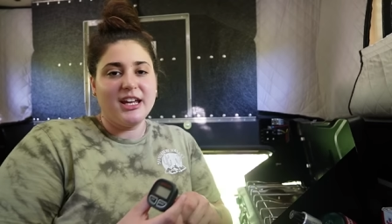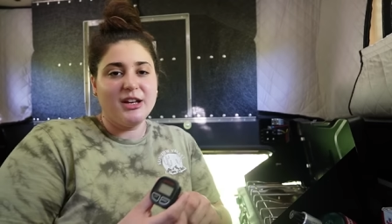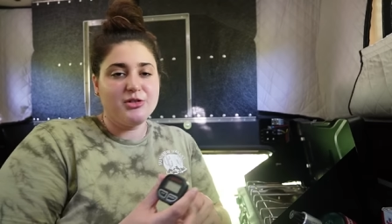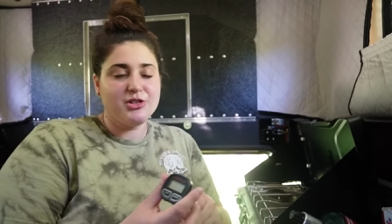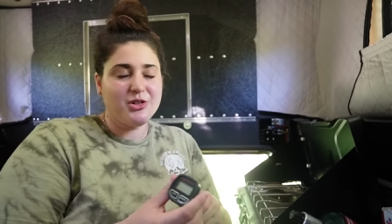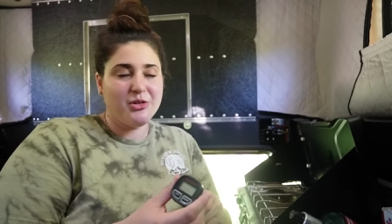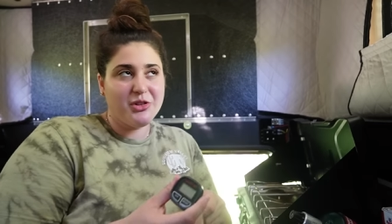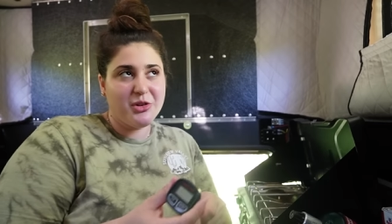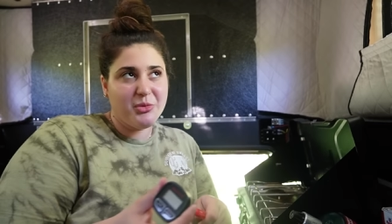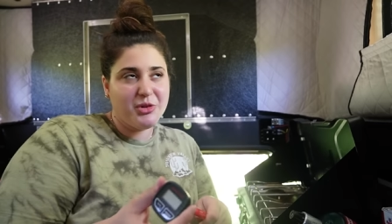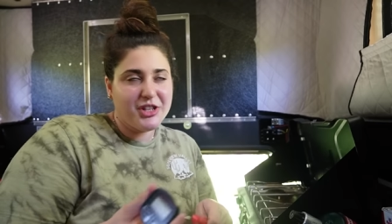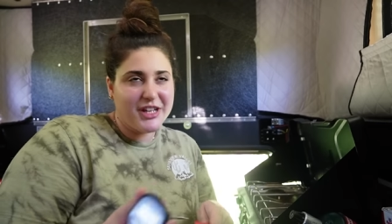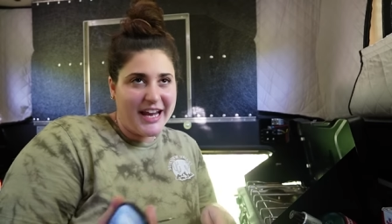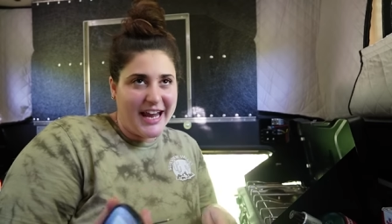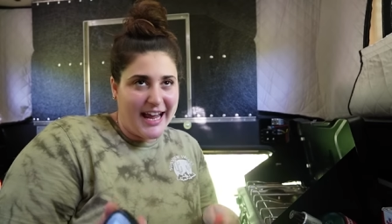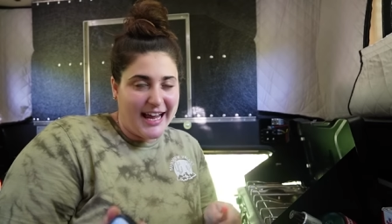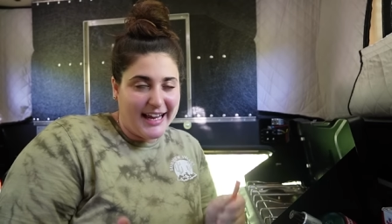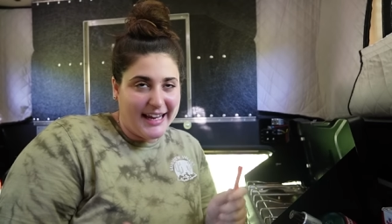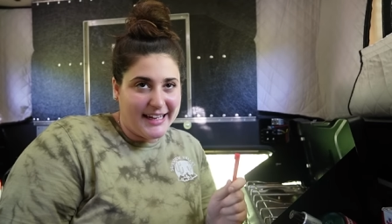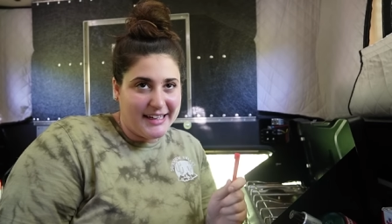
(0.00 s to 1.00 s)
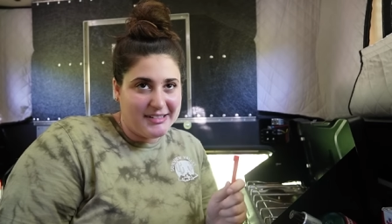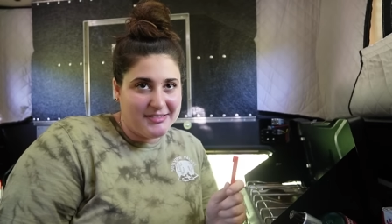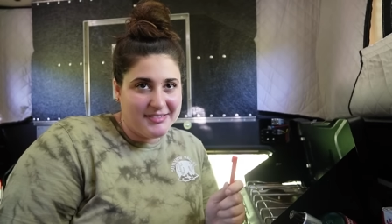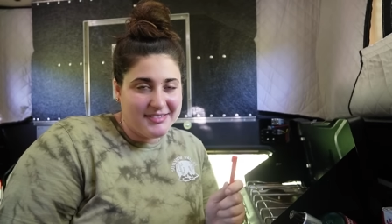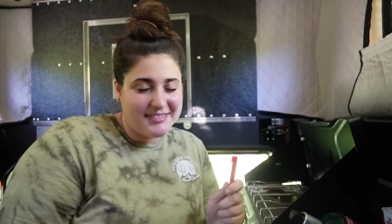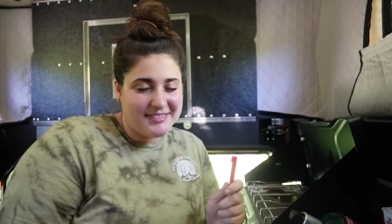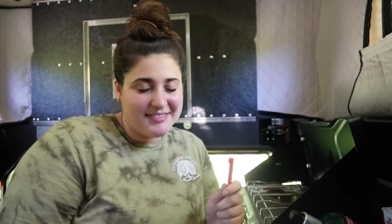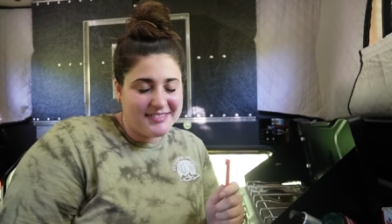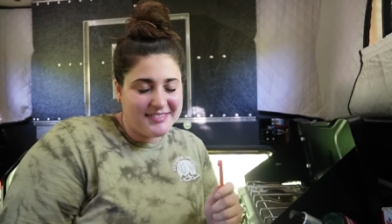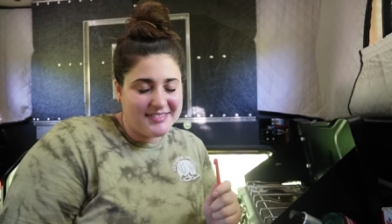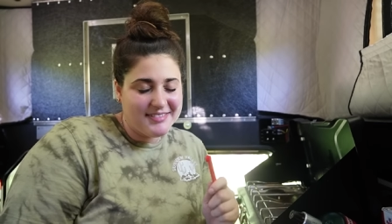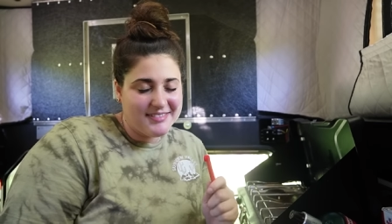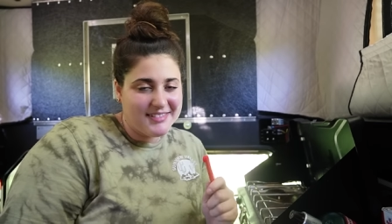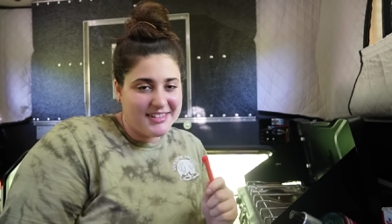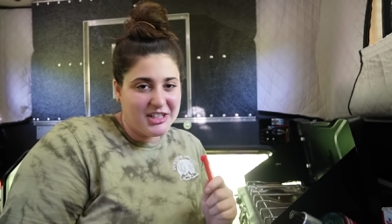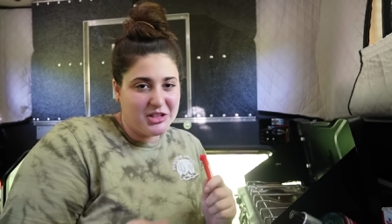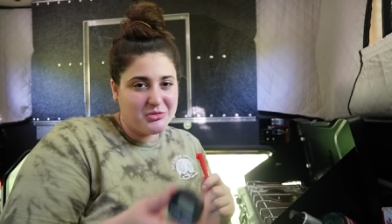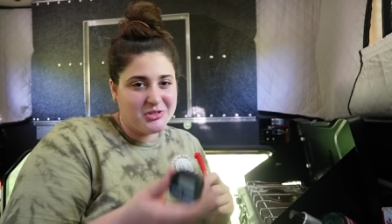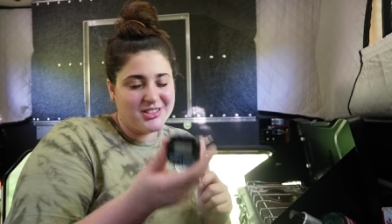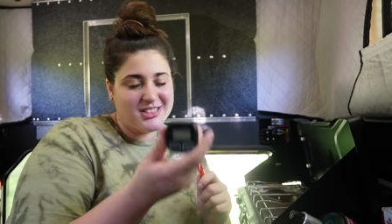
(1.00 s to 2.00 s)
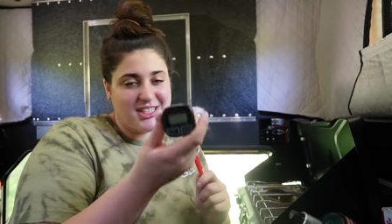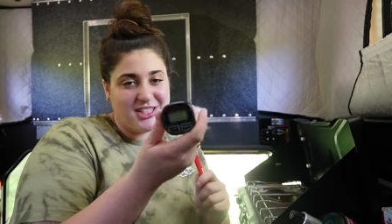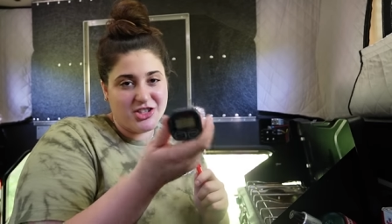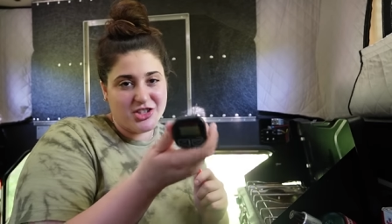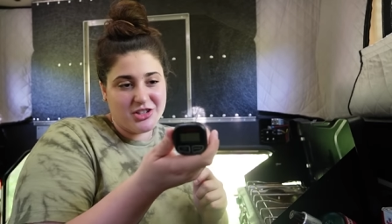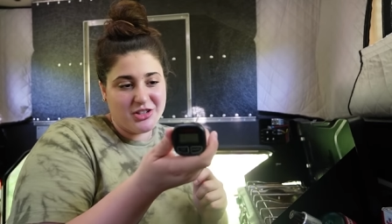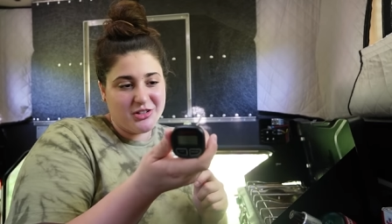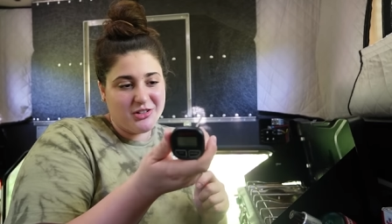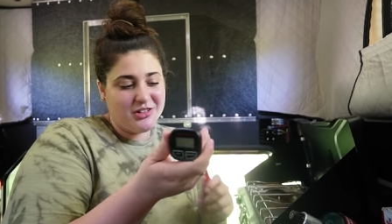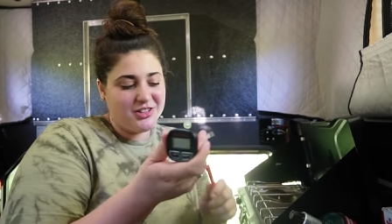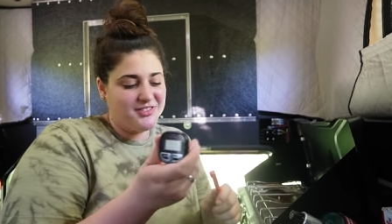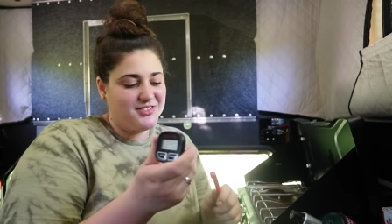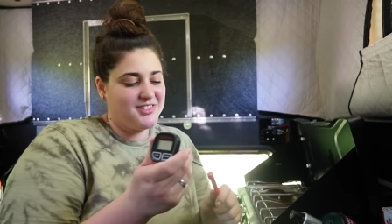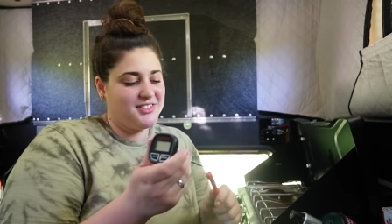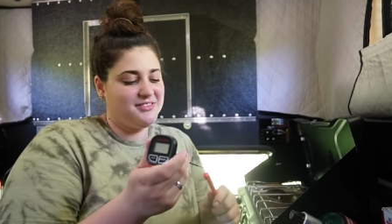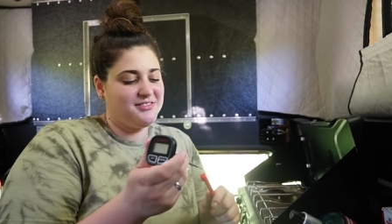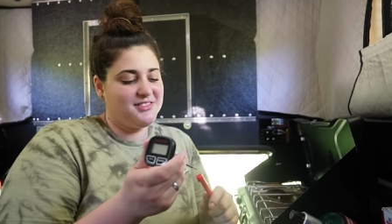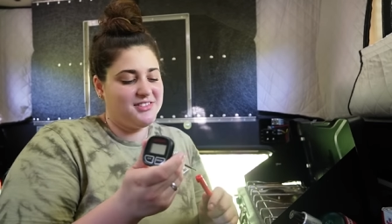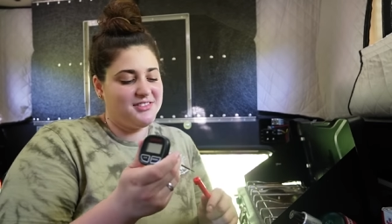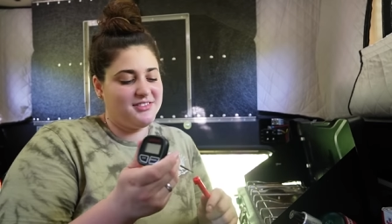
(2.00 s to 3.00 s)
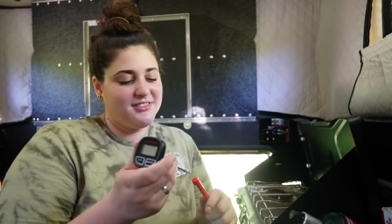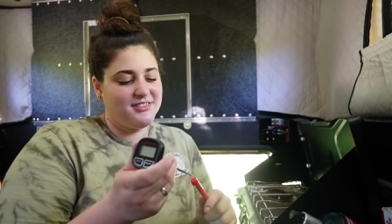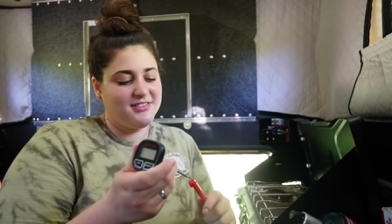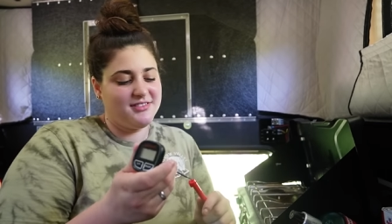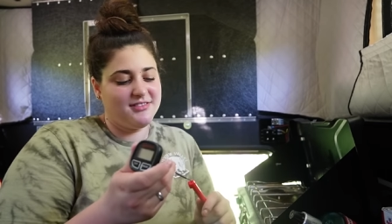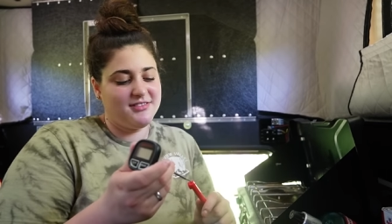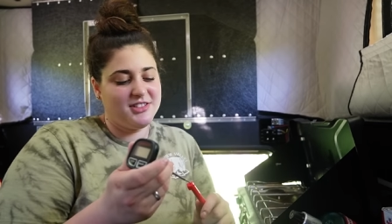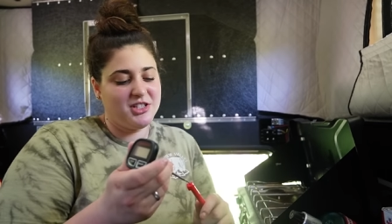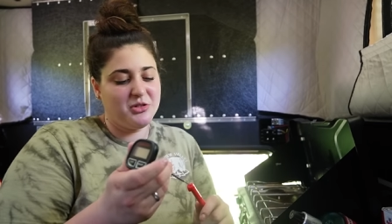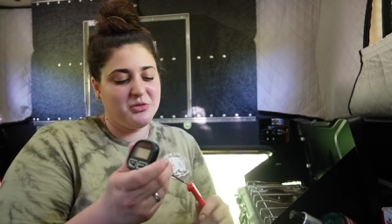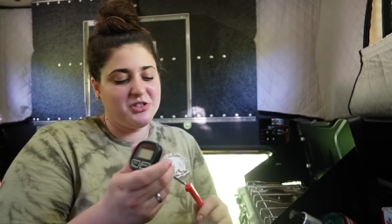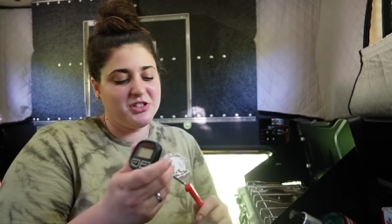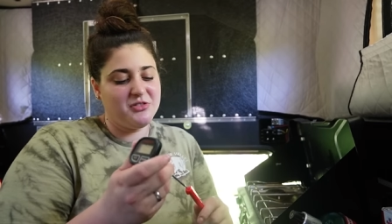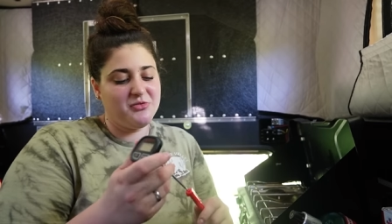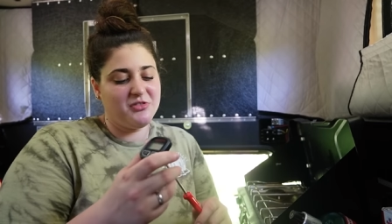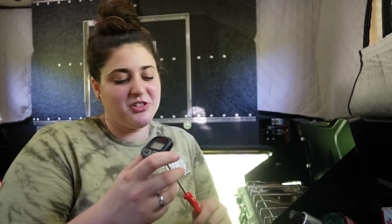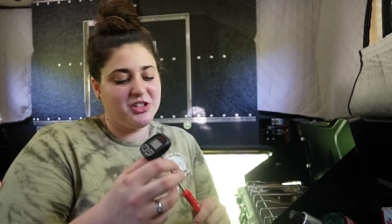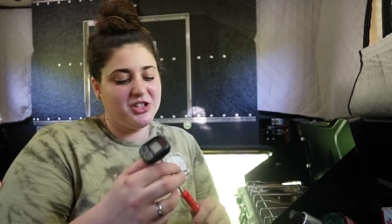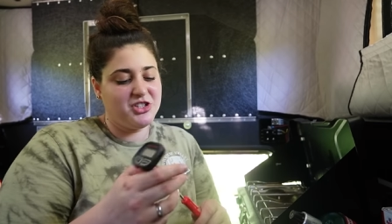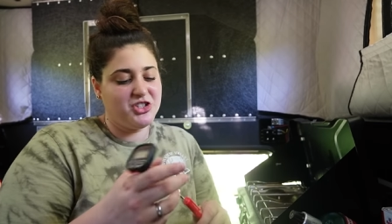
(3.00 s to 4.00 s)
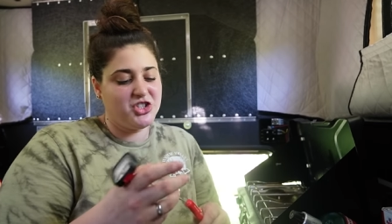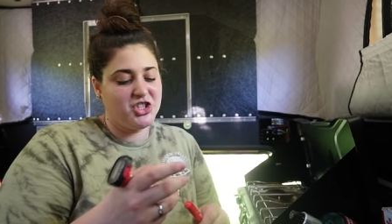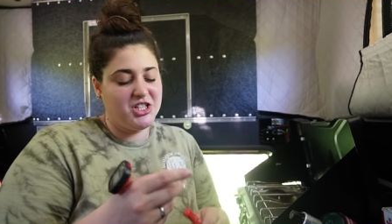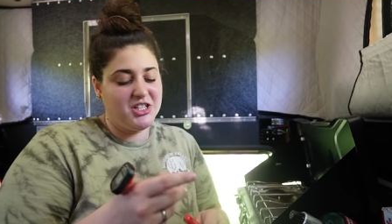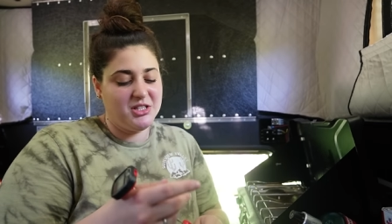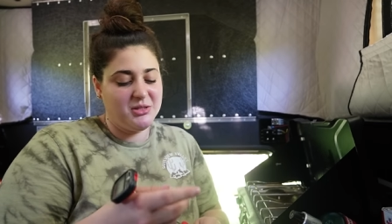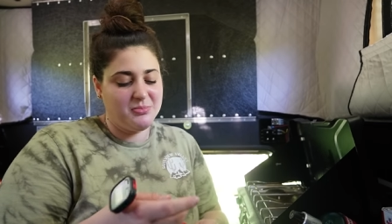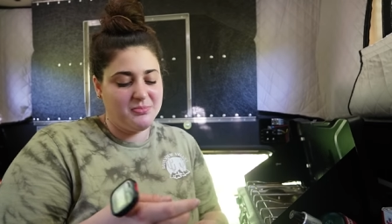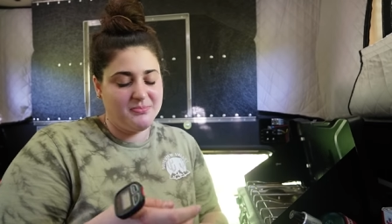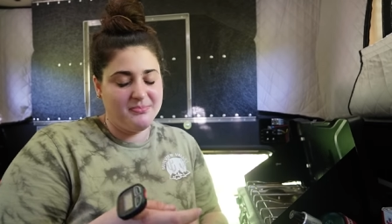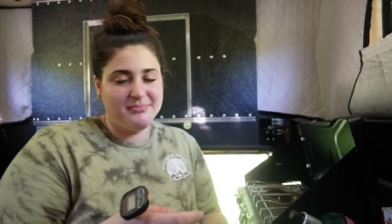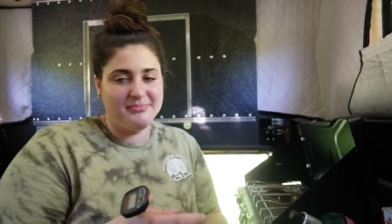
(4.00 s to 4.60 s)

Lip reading: It was only one they had, and it was digital, so it wasn't really cheap,